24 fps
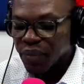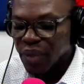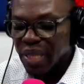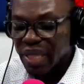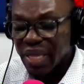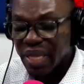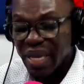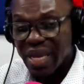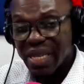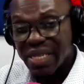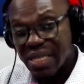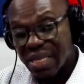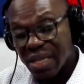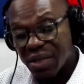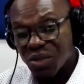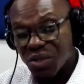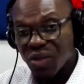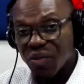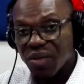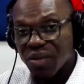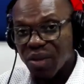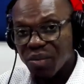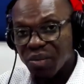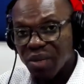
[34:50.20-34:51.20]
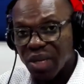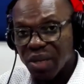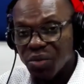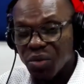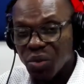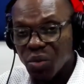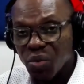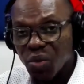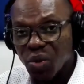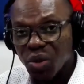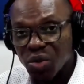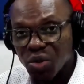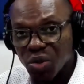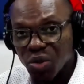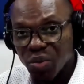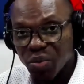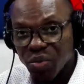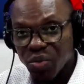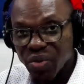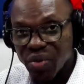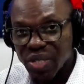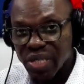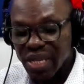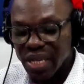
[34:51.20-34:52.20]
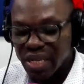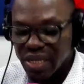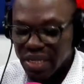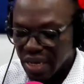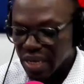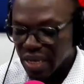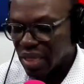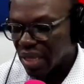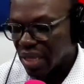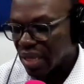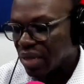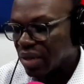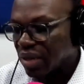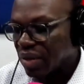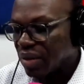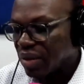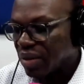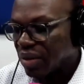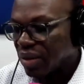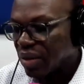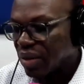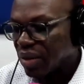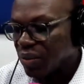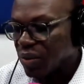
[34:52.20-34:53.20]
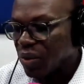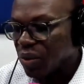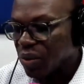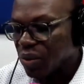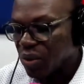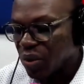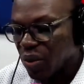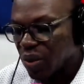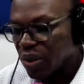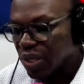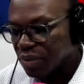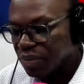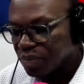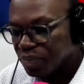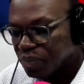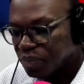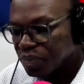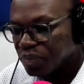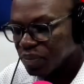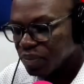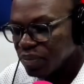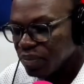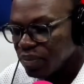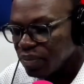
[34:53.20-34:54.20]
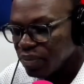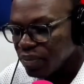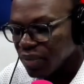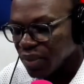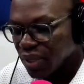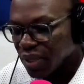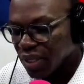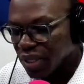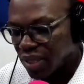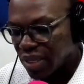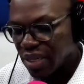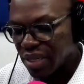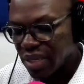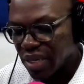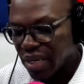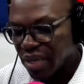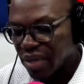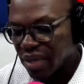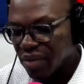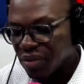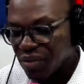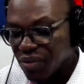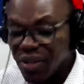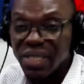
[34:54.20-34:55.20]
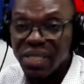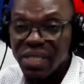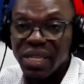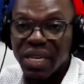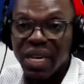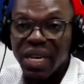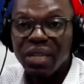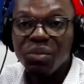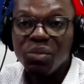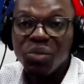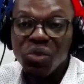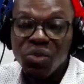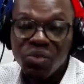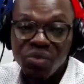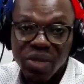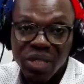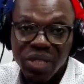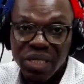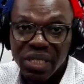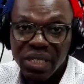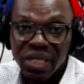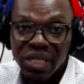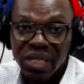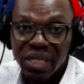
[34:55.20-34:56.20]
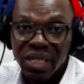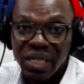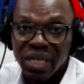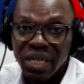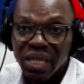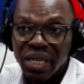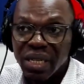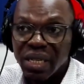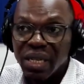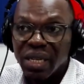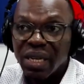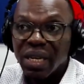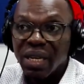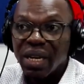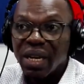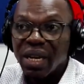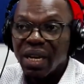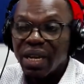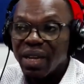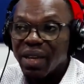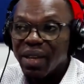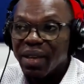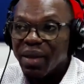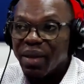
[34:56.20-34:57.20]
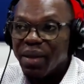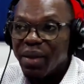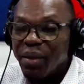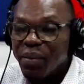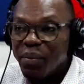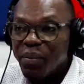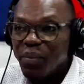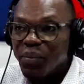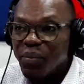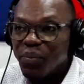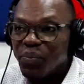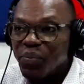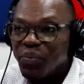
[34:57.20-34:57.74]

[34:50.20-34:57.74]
There are 6 of them that we would want to present, and then we'll call it a day. First, head movement. Yeah,